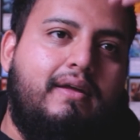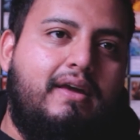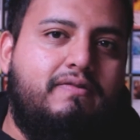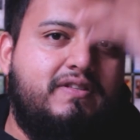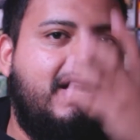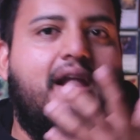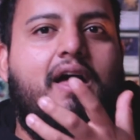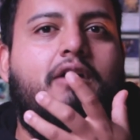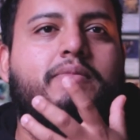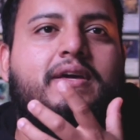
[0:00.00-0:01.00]
If he's got a
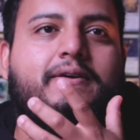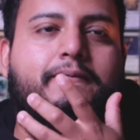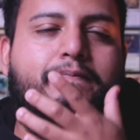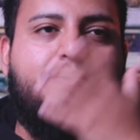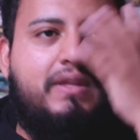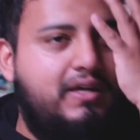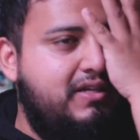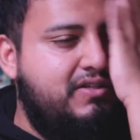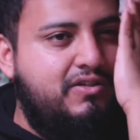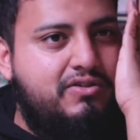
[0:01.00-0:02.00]
helmet,
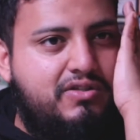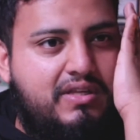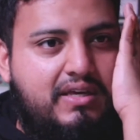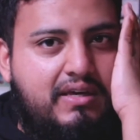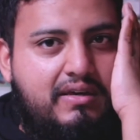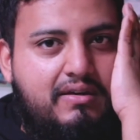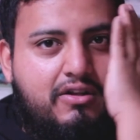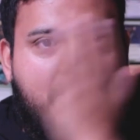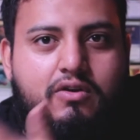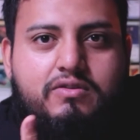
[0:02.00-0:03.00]
it's usually
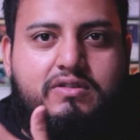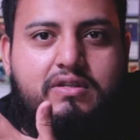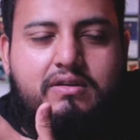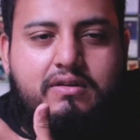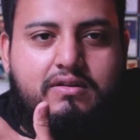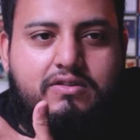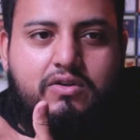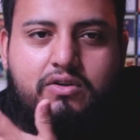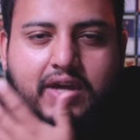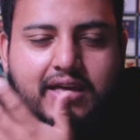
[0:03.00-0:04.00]
closed, so
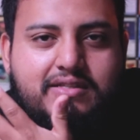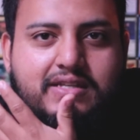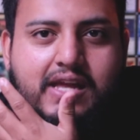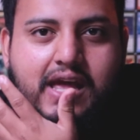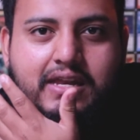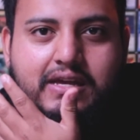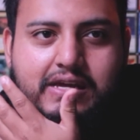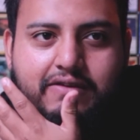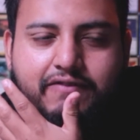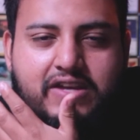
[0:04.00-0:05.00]
you can't see
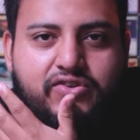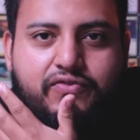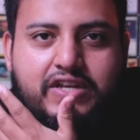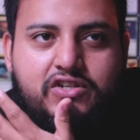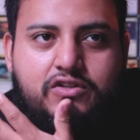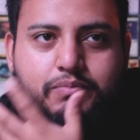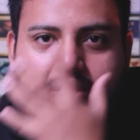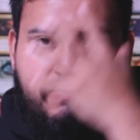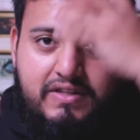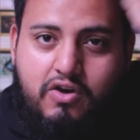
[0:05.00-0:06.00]
any facial features,
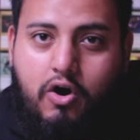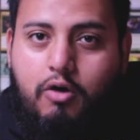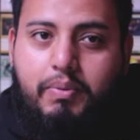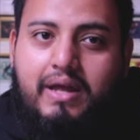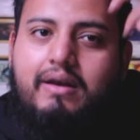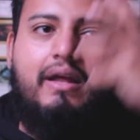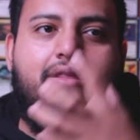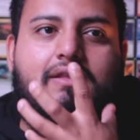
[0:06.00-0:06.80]
but if it's open,